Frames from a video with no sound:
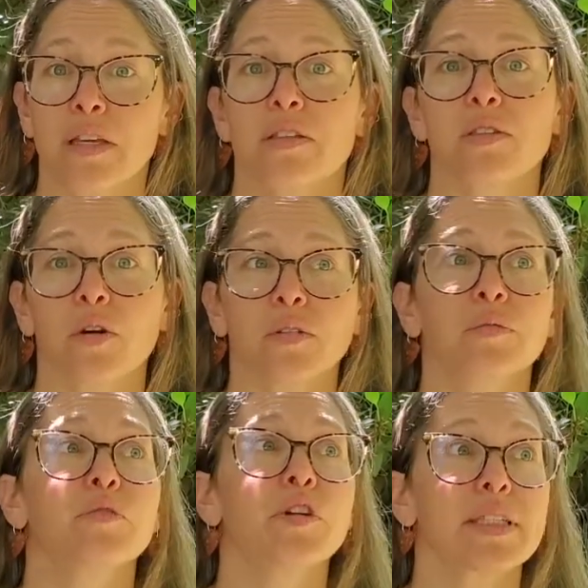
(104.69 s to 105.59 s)
So
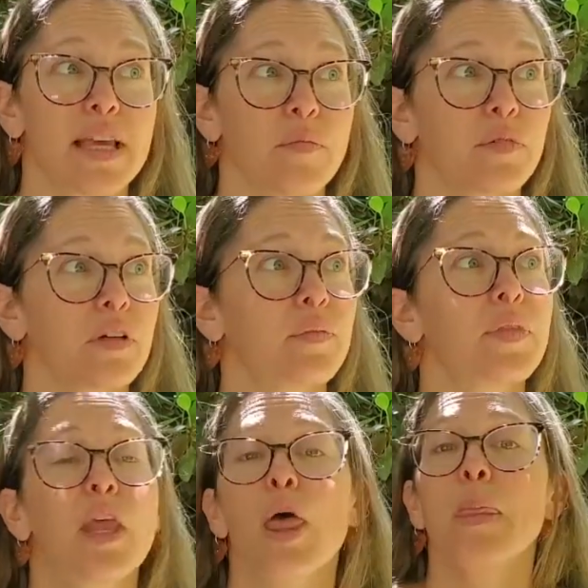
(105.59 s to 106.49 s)
for example,
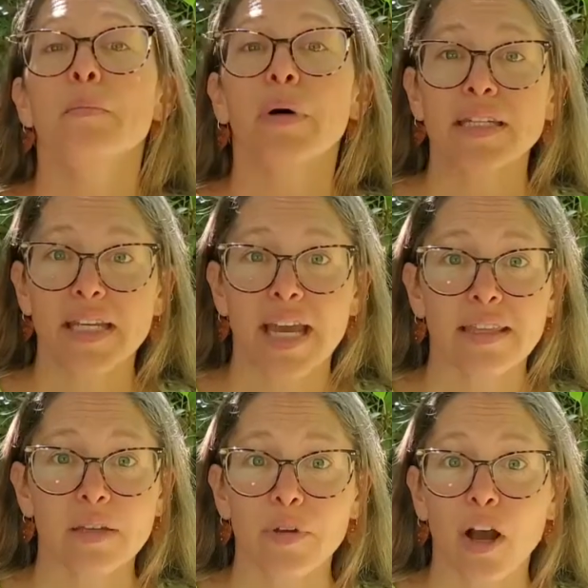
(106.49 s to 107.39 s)
Monday
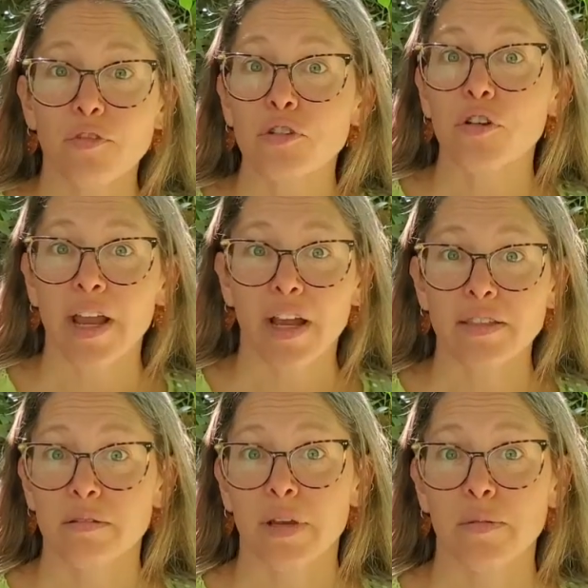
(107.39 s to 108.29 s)
they'd be offered crayons
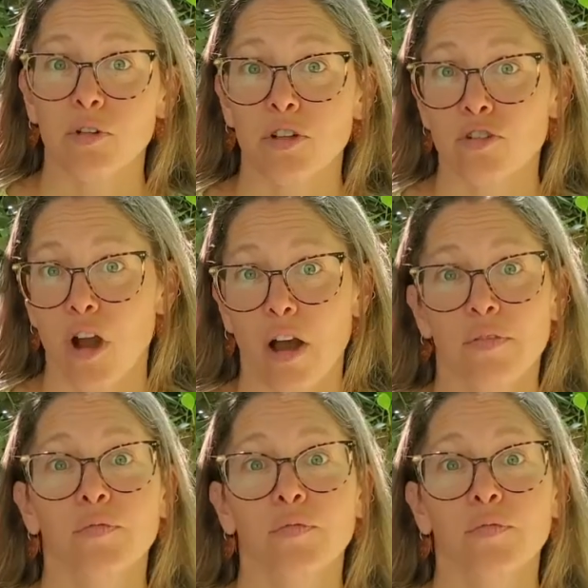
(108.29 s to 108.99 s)
and paper to draw.